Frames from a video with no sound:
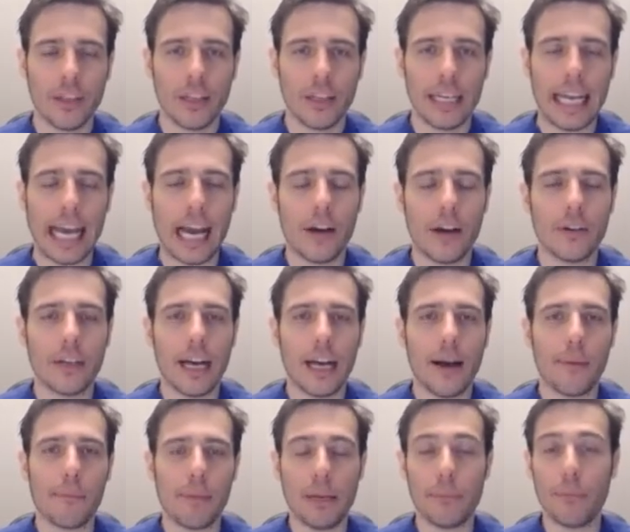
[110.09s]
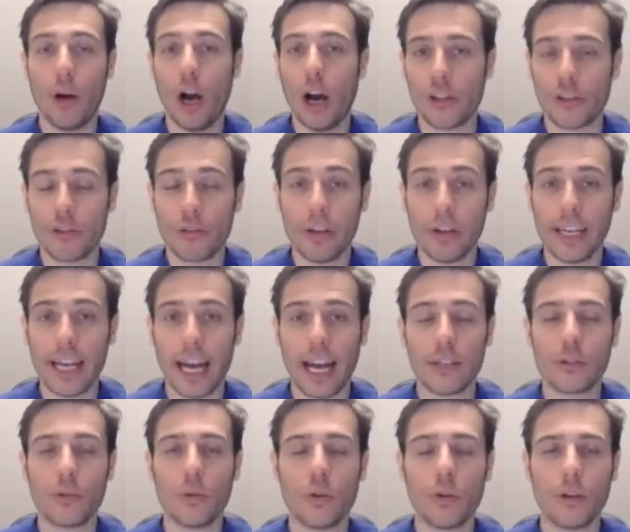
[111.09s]
Now, in part three, I
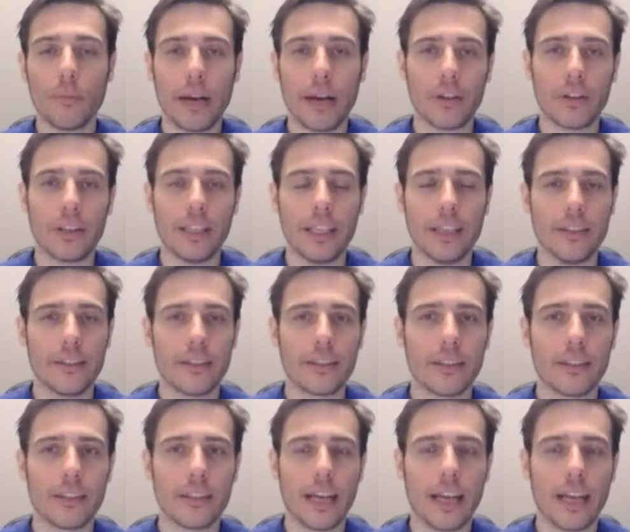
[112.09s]
talk about these